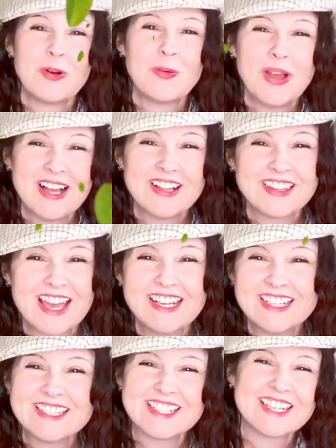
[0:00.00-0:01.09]
Well, that
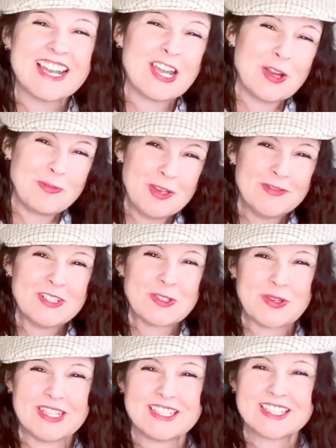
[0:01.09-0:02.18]
is it. I hope you have
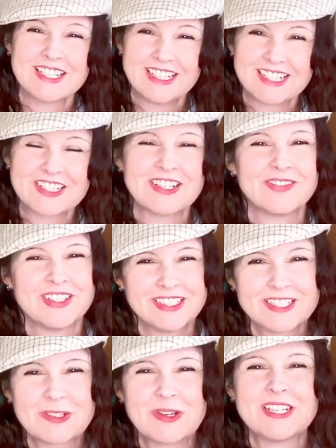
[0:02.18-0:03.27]
enjoyed this collection of
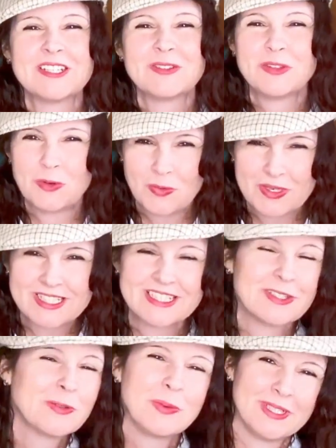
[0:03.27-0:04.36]
illustrated The Wind
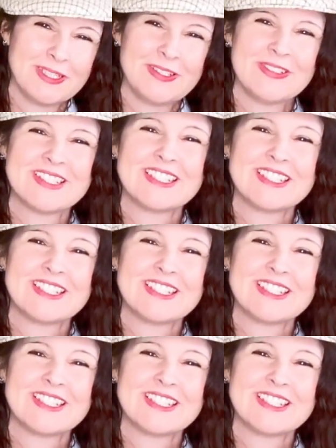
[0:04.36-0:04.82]
and the Willows.